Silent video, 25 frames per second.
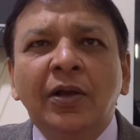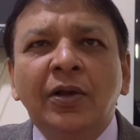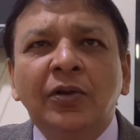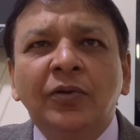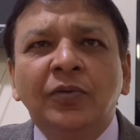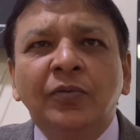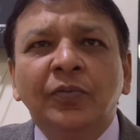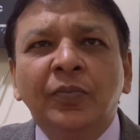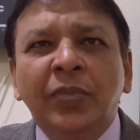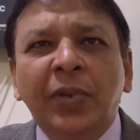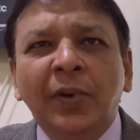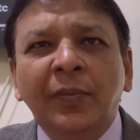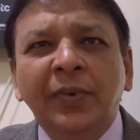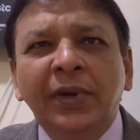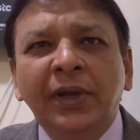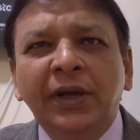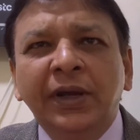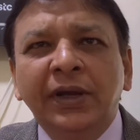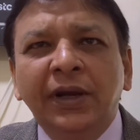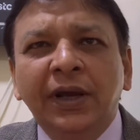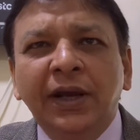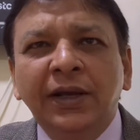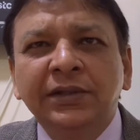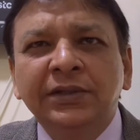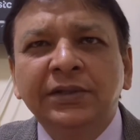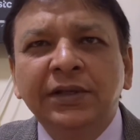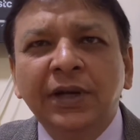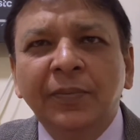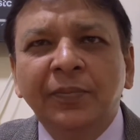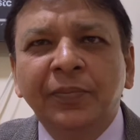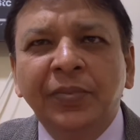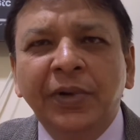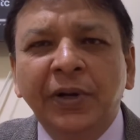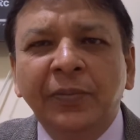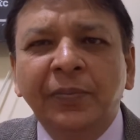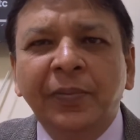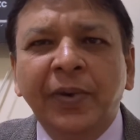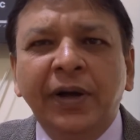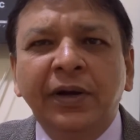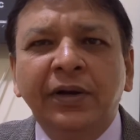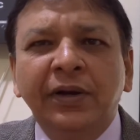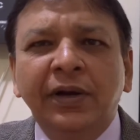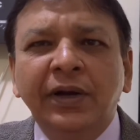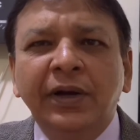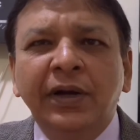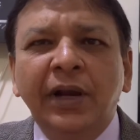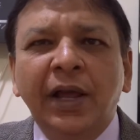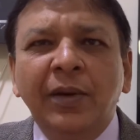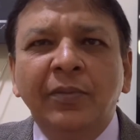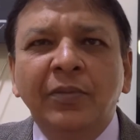public class template
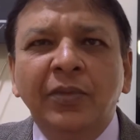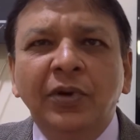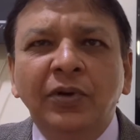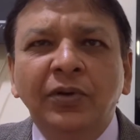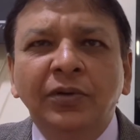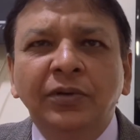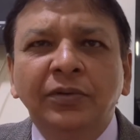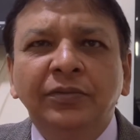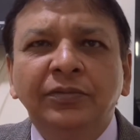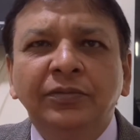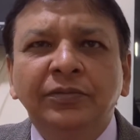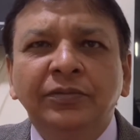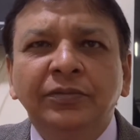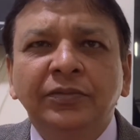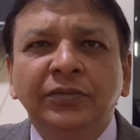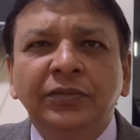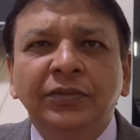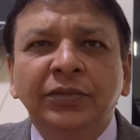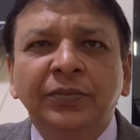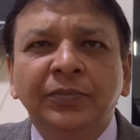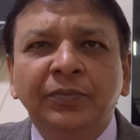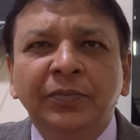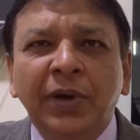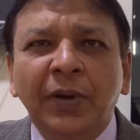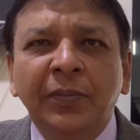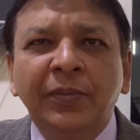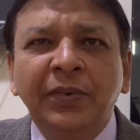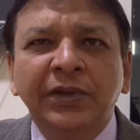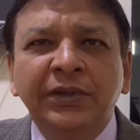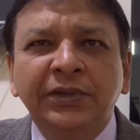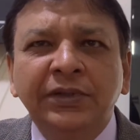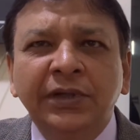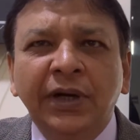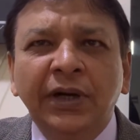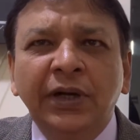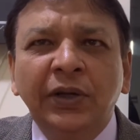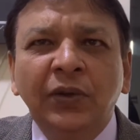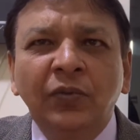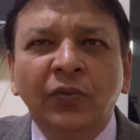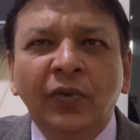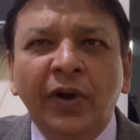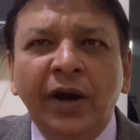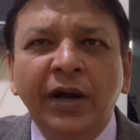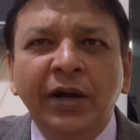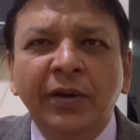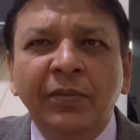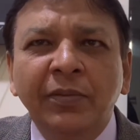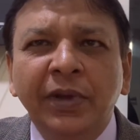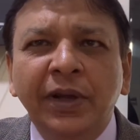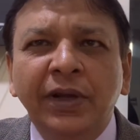pattern demo, public static
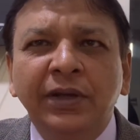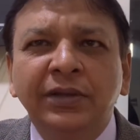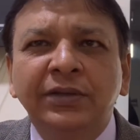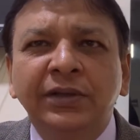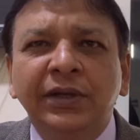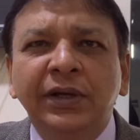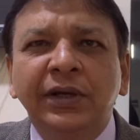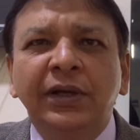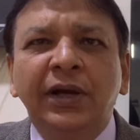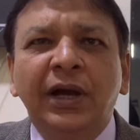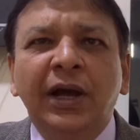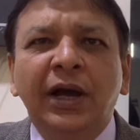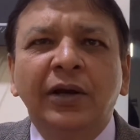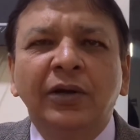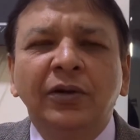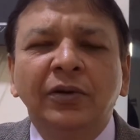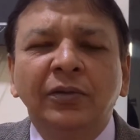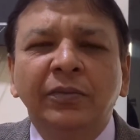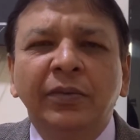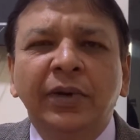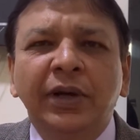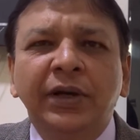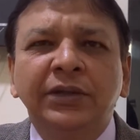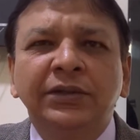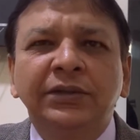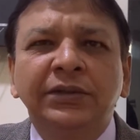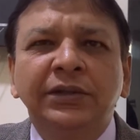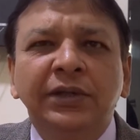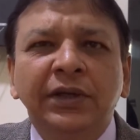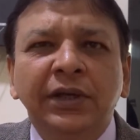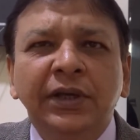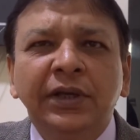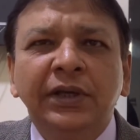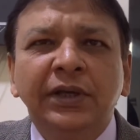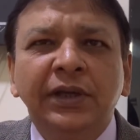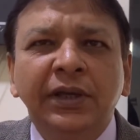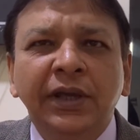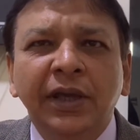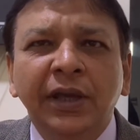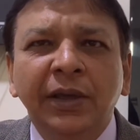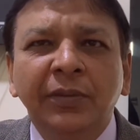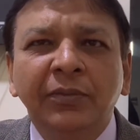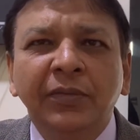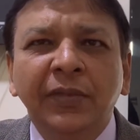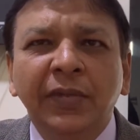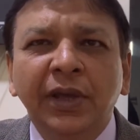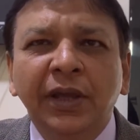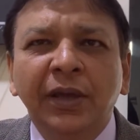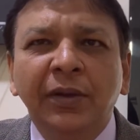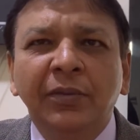void main string arguments,
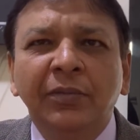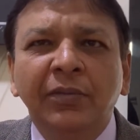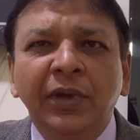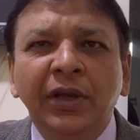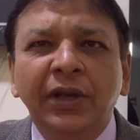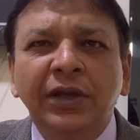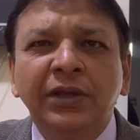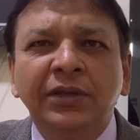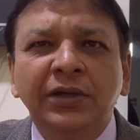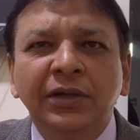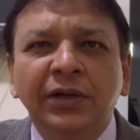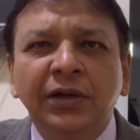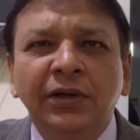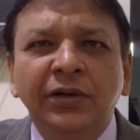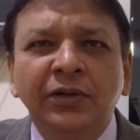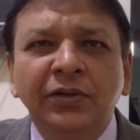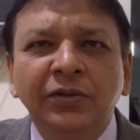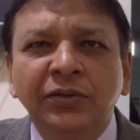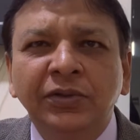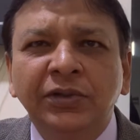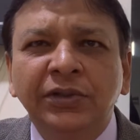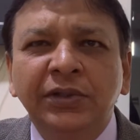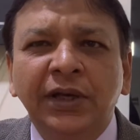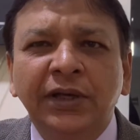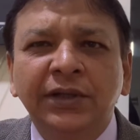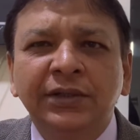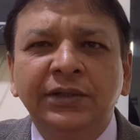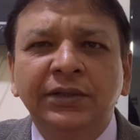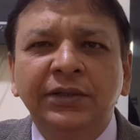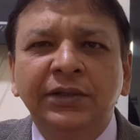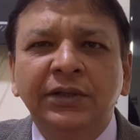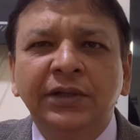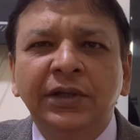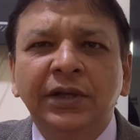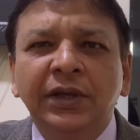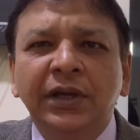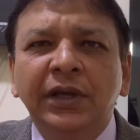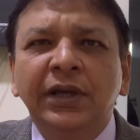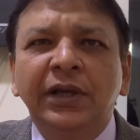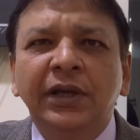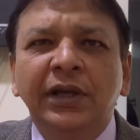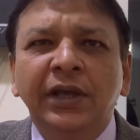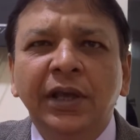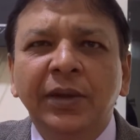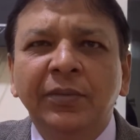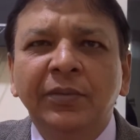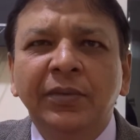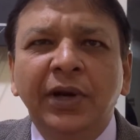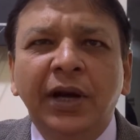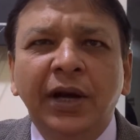game is equal to new chess,
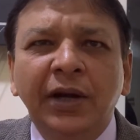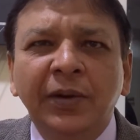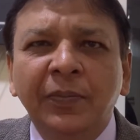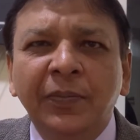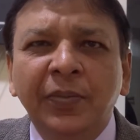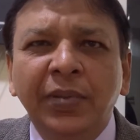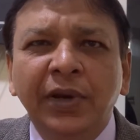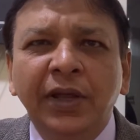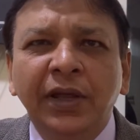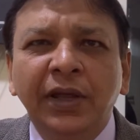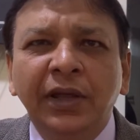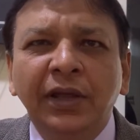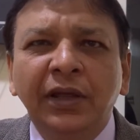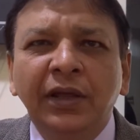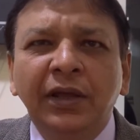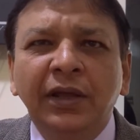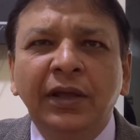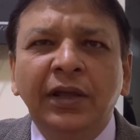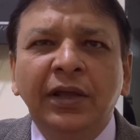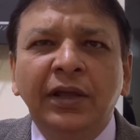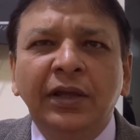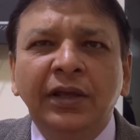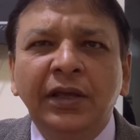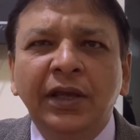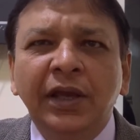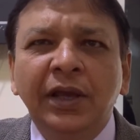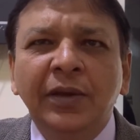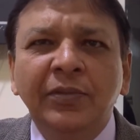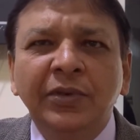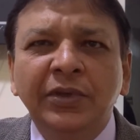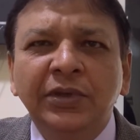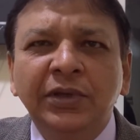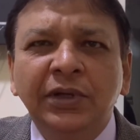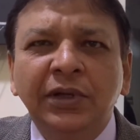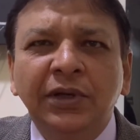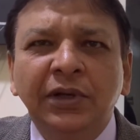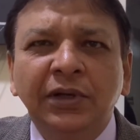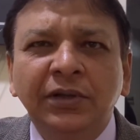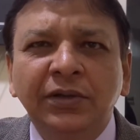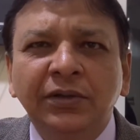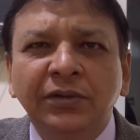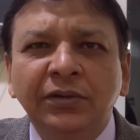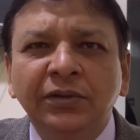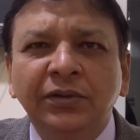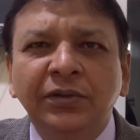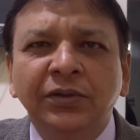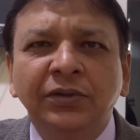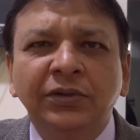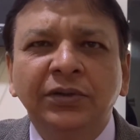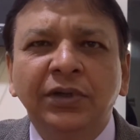game.play, game is equal to
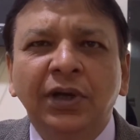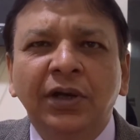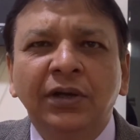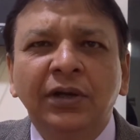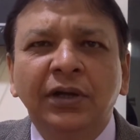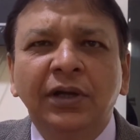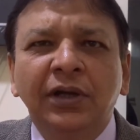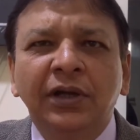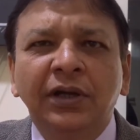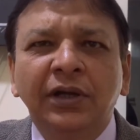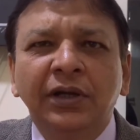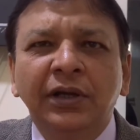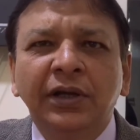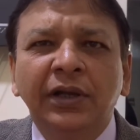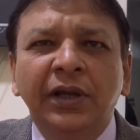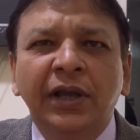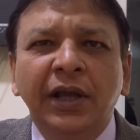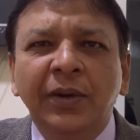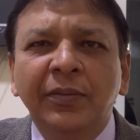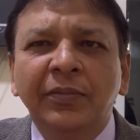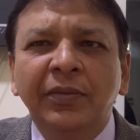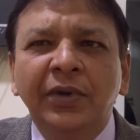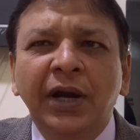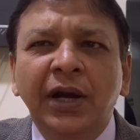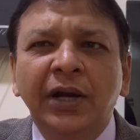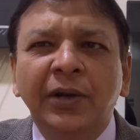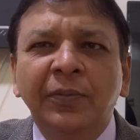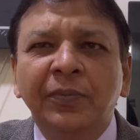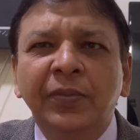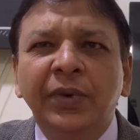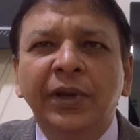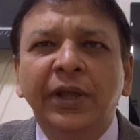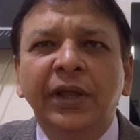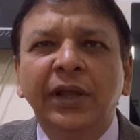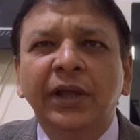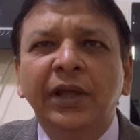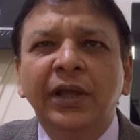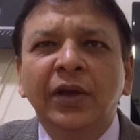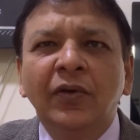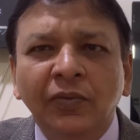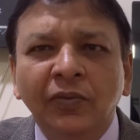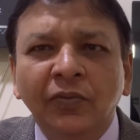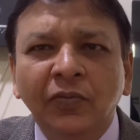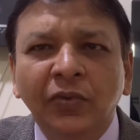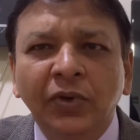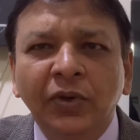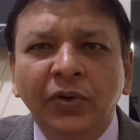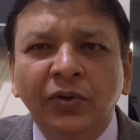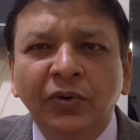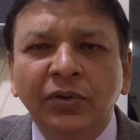new soccer, game.play,
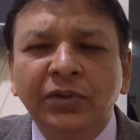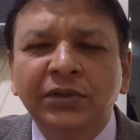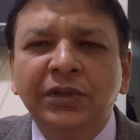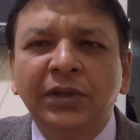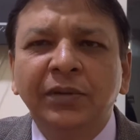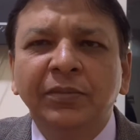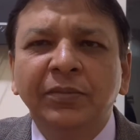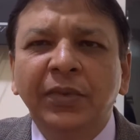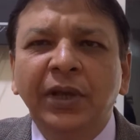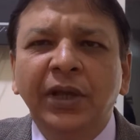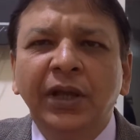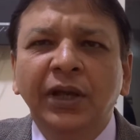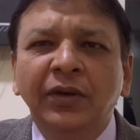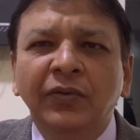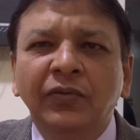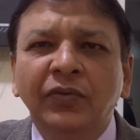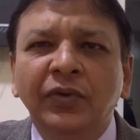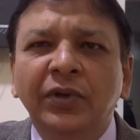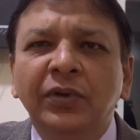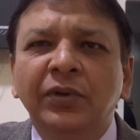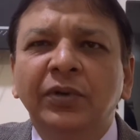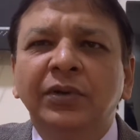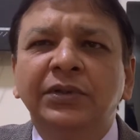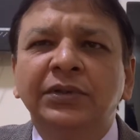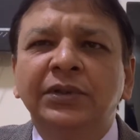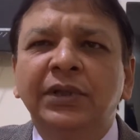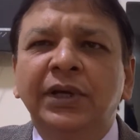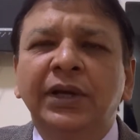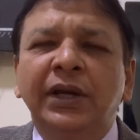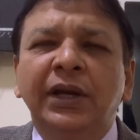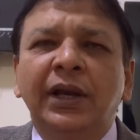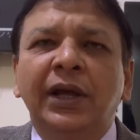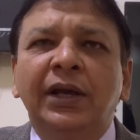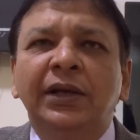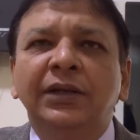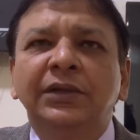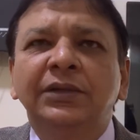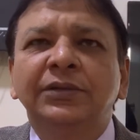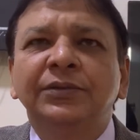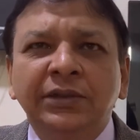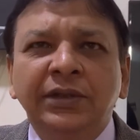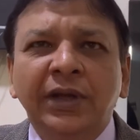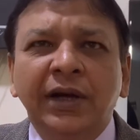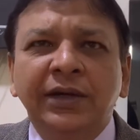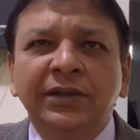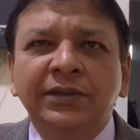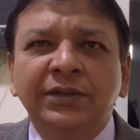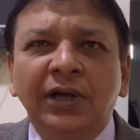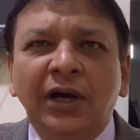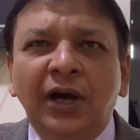we close the main, we close the class.
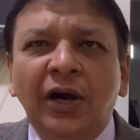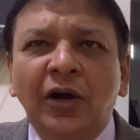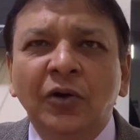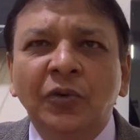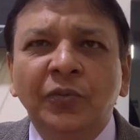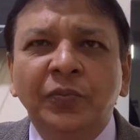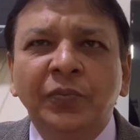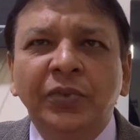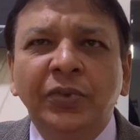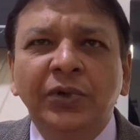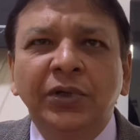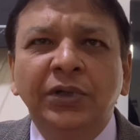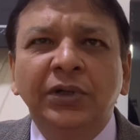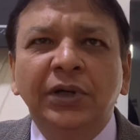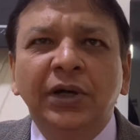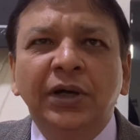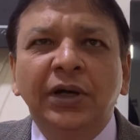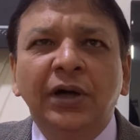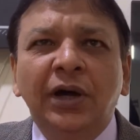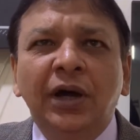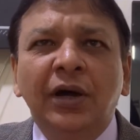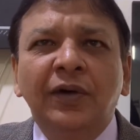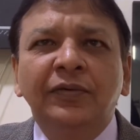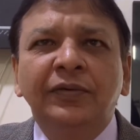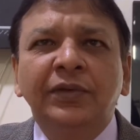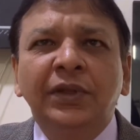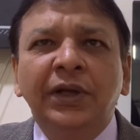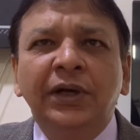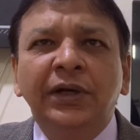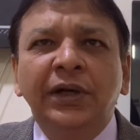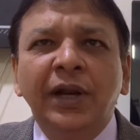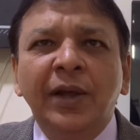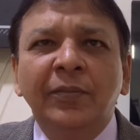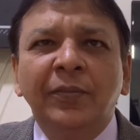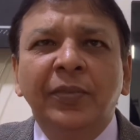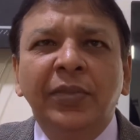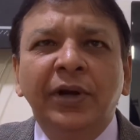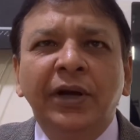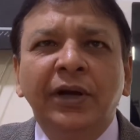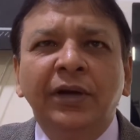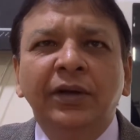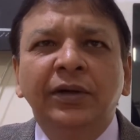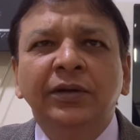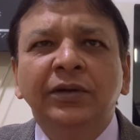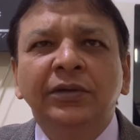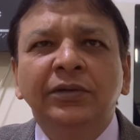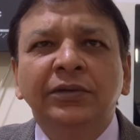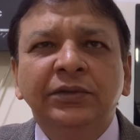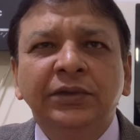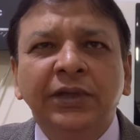That's the output of the template.
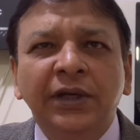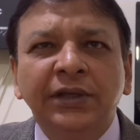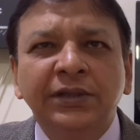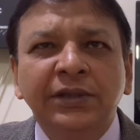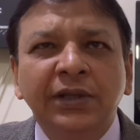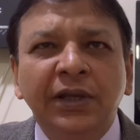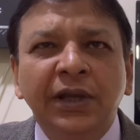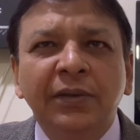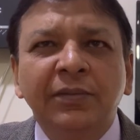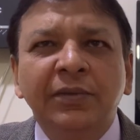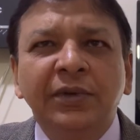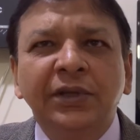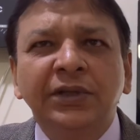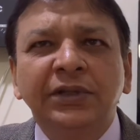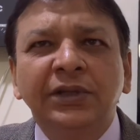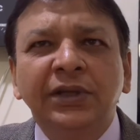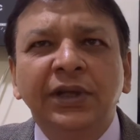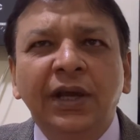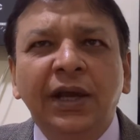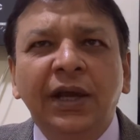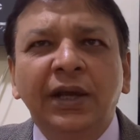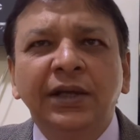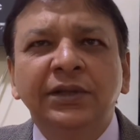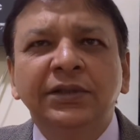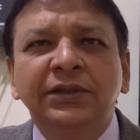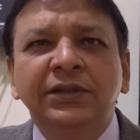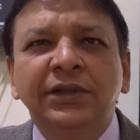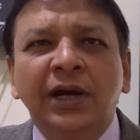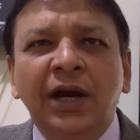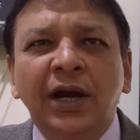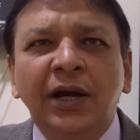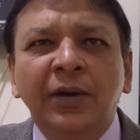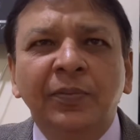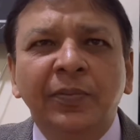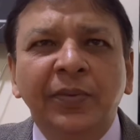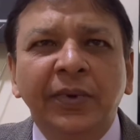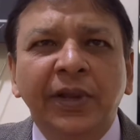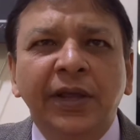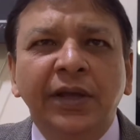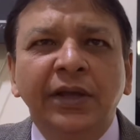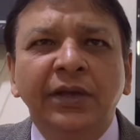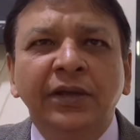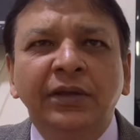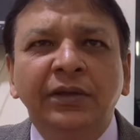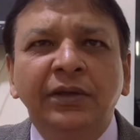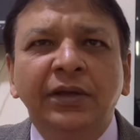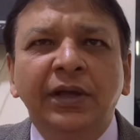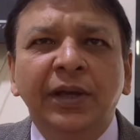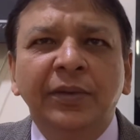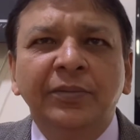Chess game initialized, start playing,
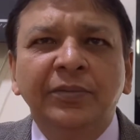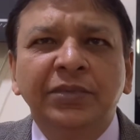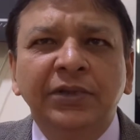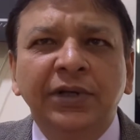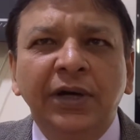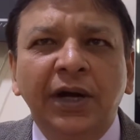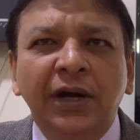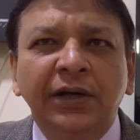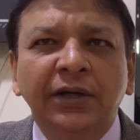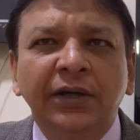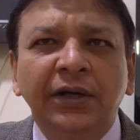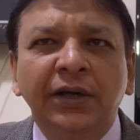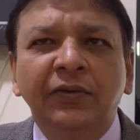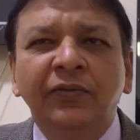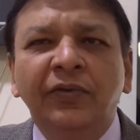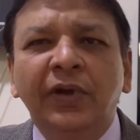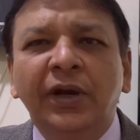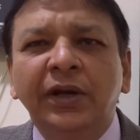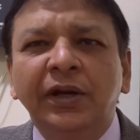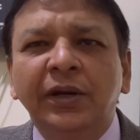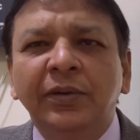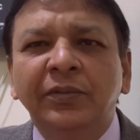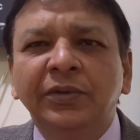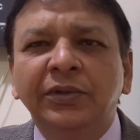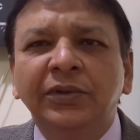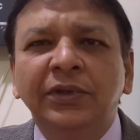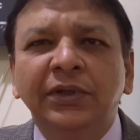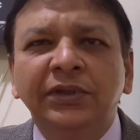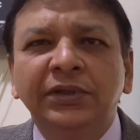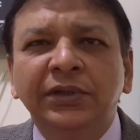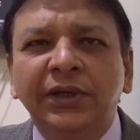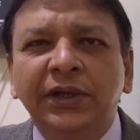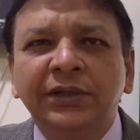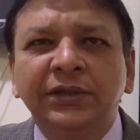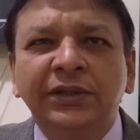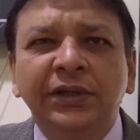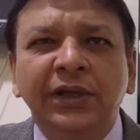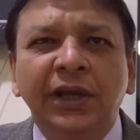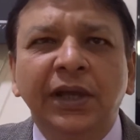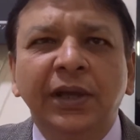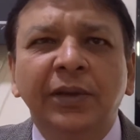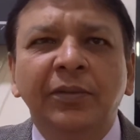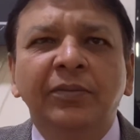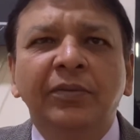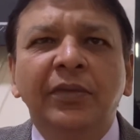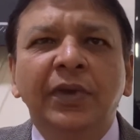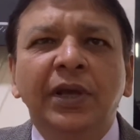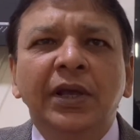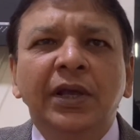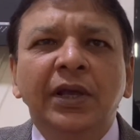game started, welcome to the chess game.